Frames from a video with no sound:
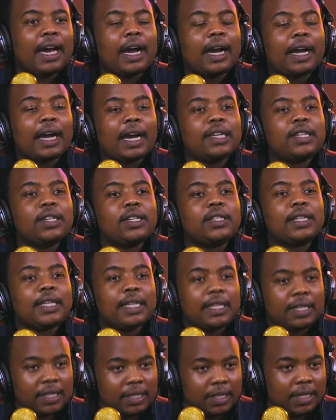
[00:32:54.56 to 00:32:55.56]
There are
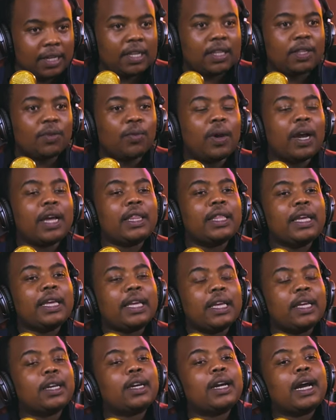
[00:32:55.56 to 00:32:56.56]
countries in this earth where
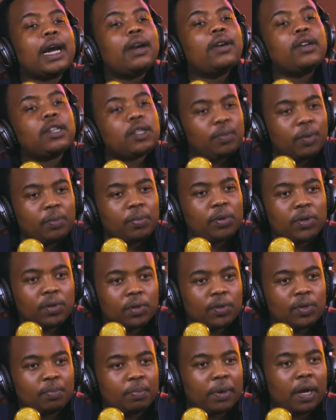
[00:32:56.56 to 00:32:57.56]
they encourage people
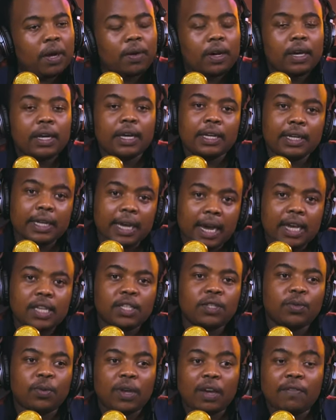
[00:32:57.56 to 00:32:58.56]
to use power.
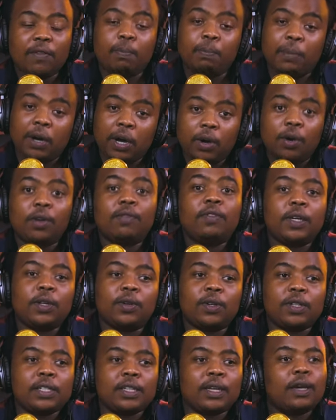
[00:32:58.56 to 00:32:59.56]
Guys, we have a power
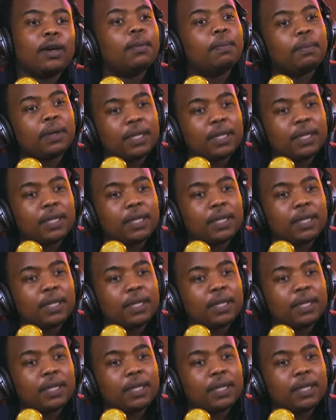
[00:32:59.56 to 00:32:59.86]
overload.